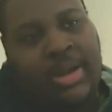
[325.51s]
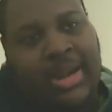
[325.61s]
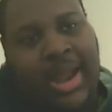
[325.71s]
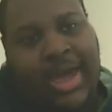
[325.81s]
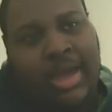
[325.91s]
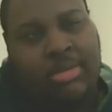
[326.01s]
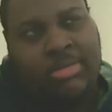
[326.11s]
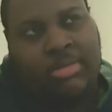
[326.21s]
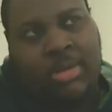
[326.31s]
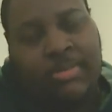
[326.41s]
like
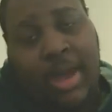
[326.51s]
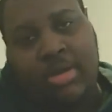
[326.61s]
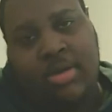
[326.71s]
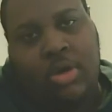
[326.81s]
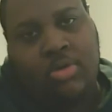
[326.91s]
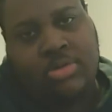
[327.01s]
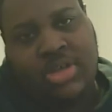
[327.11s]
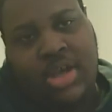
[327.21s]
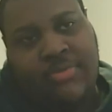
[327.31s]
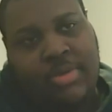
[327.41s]
back in
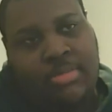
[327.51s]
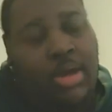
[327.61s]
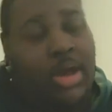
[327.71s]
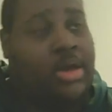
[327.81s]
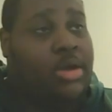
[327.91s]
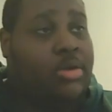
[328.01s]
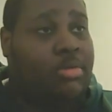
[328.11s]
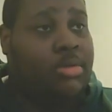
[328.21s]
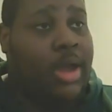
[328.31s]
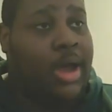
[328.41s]
07, I ain't
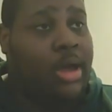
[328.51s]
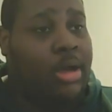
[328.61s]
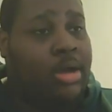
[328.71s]
gonna lie.